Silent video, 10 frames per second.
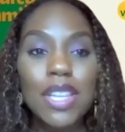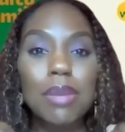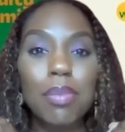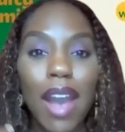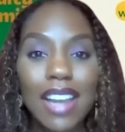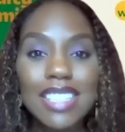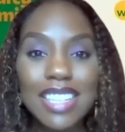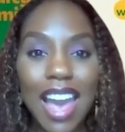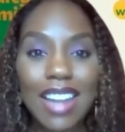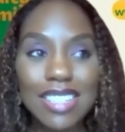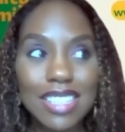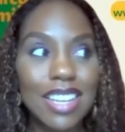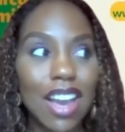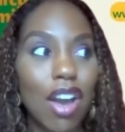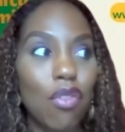But the
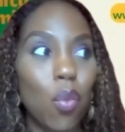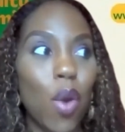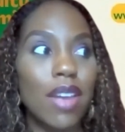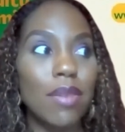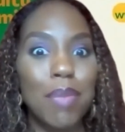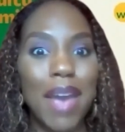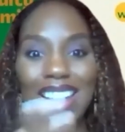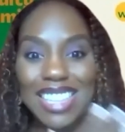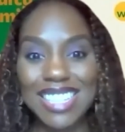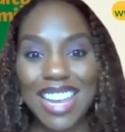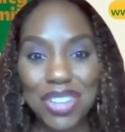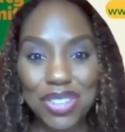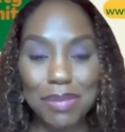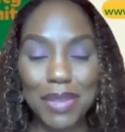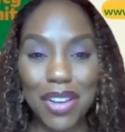practicality of what back in the day
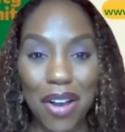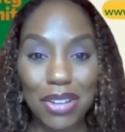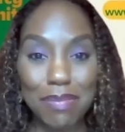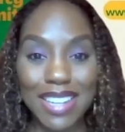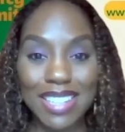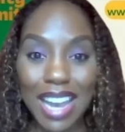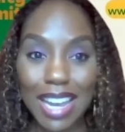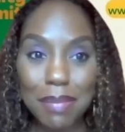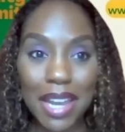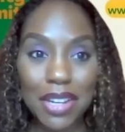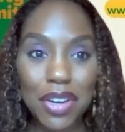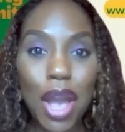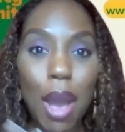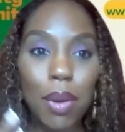used to be called bedside manner,